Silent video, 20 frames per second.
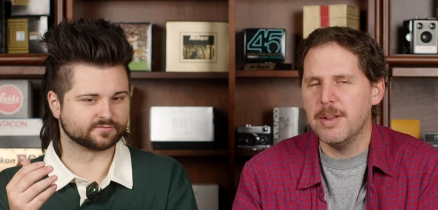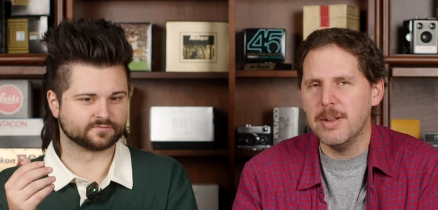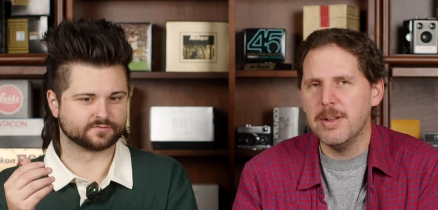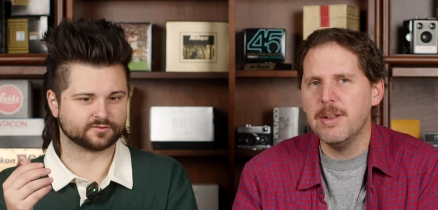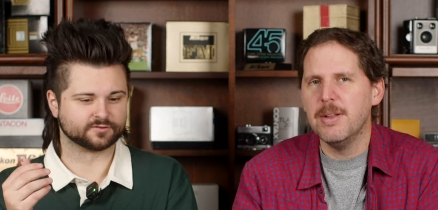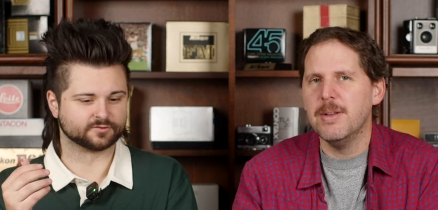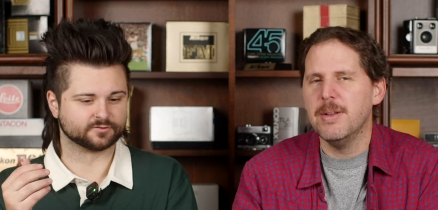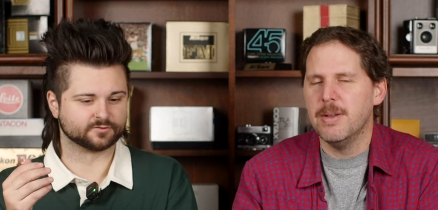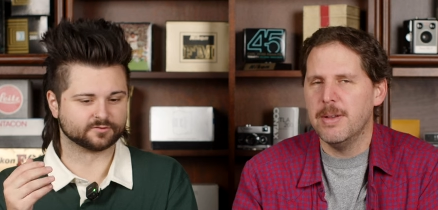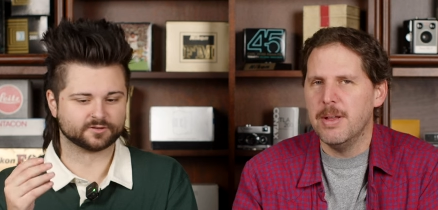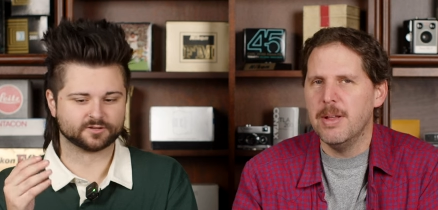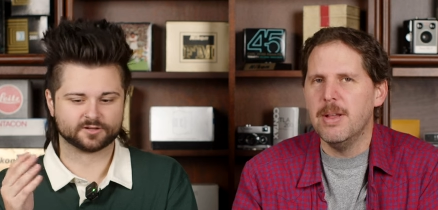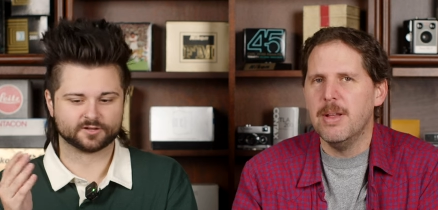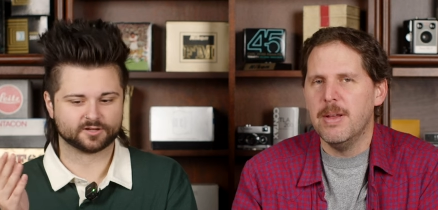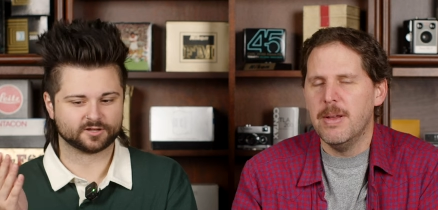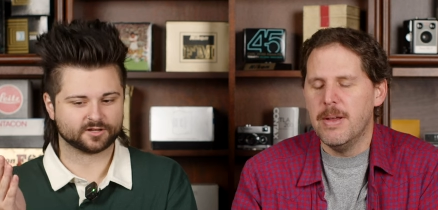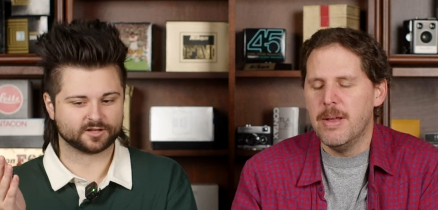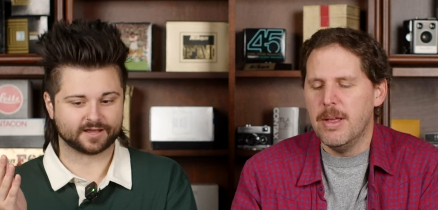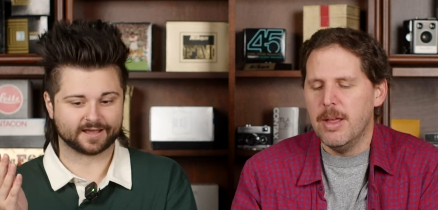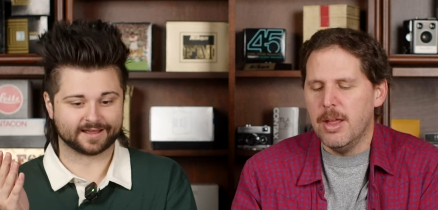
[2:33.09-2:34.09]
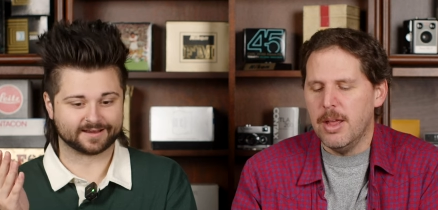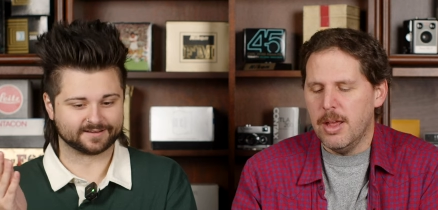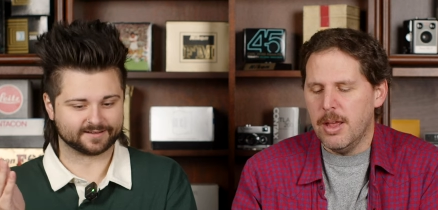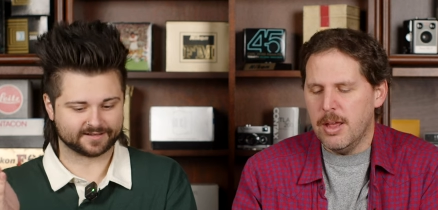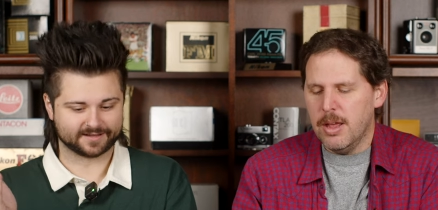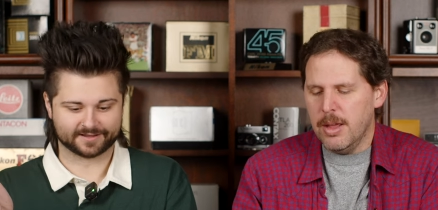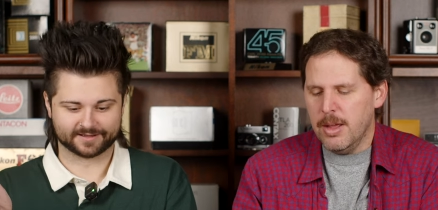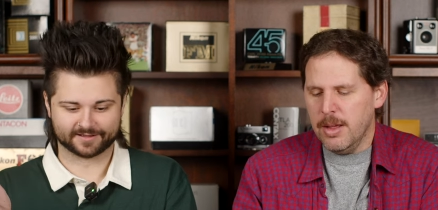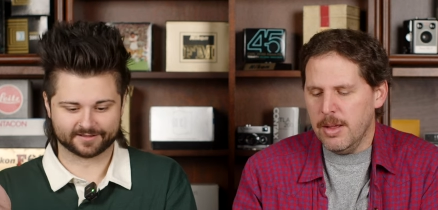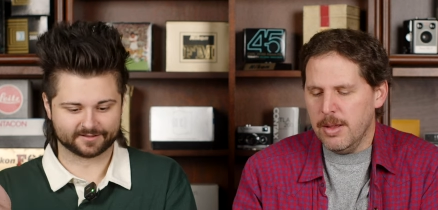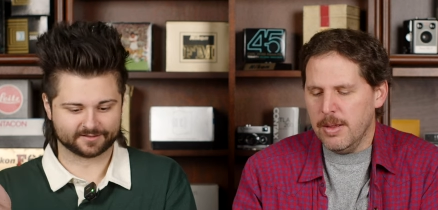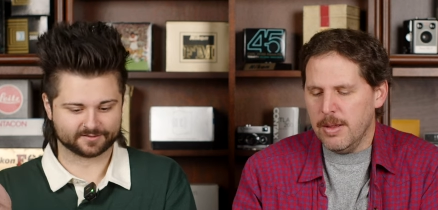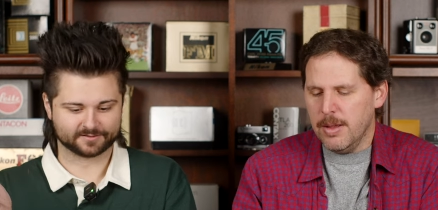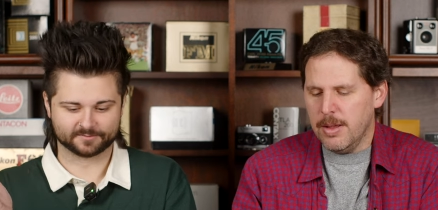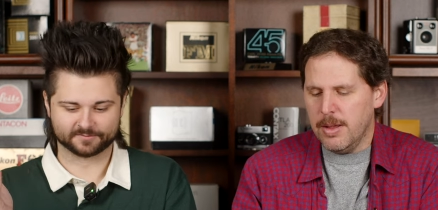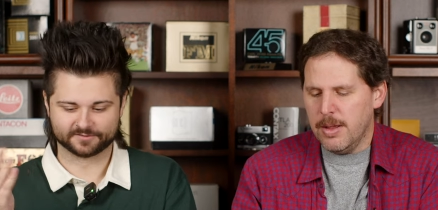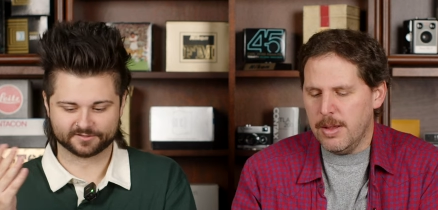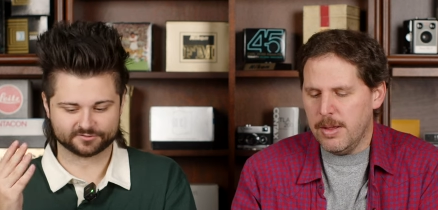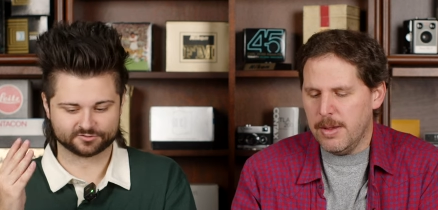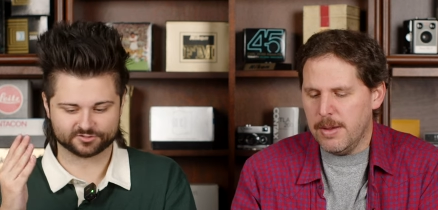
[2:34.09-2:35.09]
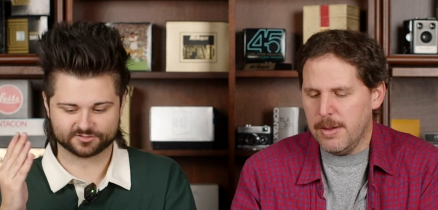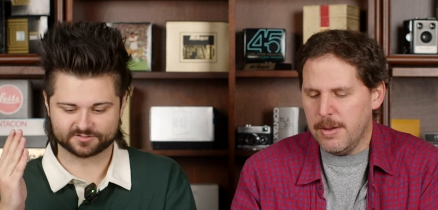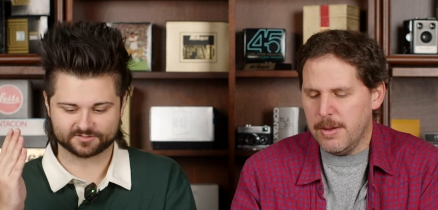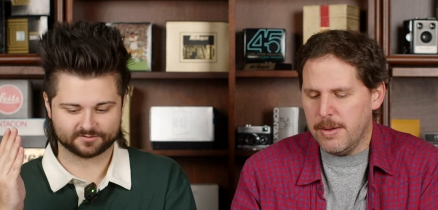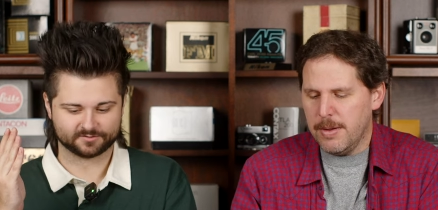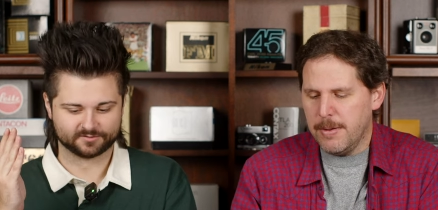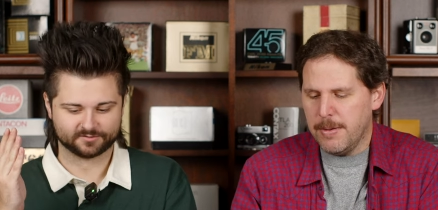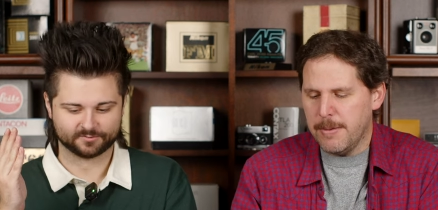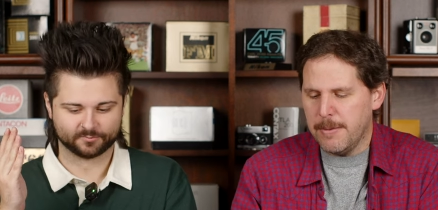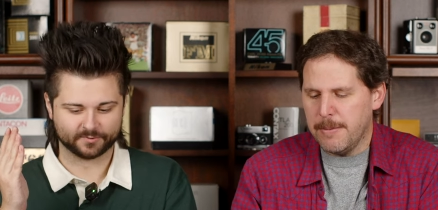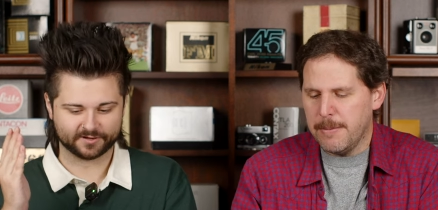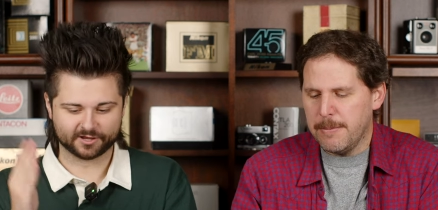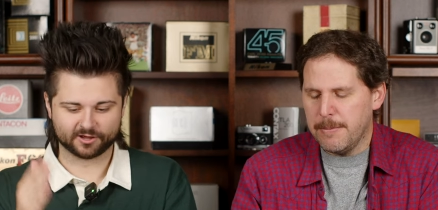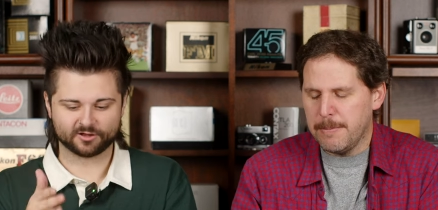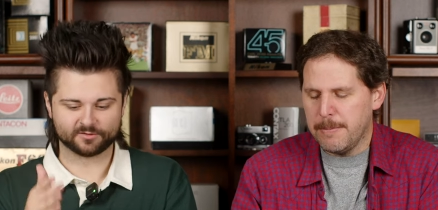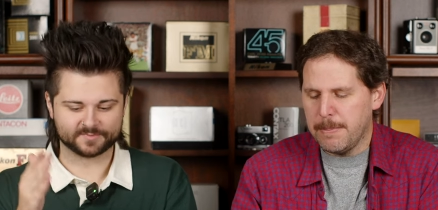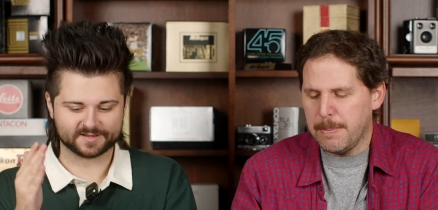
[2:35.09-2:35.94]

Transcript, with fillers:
Speaker 1: a few, and yeah, they're just we all